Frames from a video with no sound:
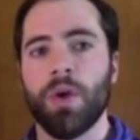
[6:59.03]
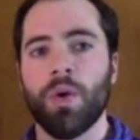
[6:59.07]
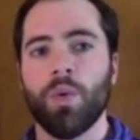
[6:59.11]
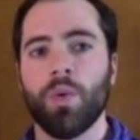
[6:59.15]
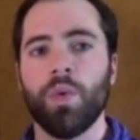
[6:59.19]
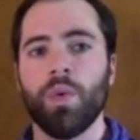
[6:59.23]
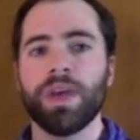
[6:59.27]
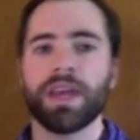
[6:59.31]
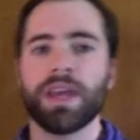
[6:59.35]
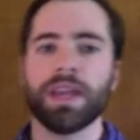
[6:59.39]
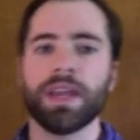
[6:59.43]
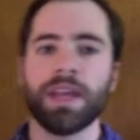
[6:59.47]

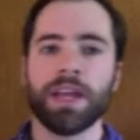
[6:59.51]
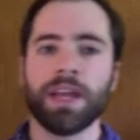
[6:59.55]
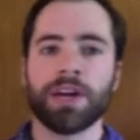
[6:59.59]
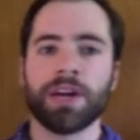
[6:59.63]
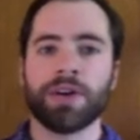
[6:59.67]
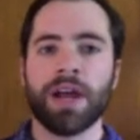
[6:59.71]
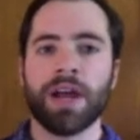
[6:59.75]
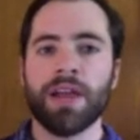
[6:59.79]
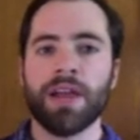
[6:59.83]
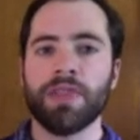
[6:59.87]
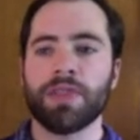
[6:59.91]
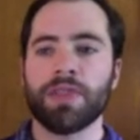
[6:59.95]
we can
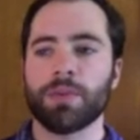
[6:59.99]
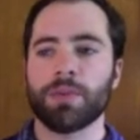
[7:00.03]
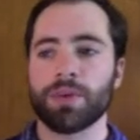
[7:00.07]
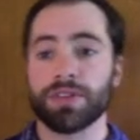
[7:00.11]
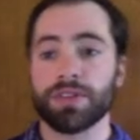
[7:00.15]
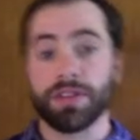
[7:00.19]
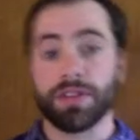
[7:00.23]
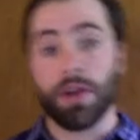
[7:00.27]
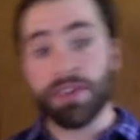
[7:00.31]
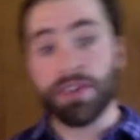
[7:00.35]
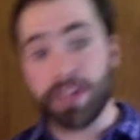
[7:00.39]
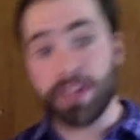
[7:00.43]
iterate the
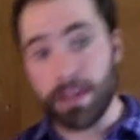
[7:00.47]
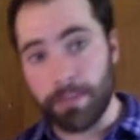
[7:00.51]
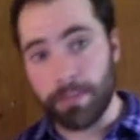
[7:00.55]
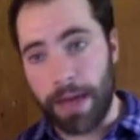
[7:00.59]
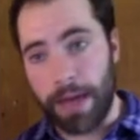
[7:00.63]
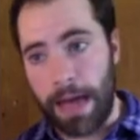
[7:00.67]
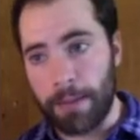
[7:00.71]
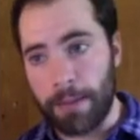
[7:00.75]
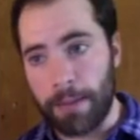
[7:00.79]
resulting map,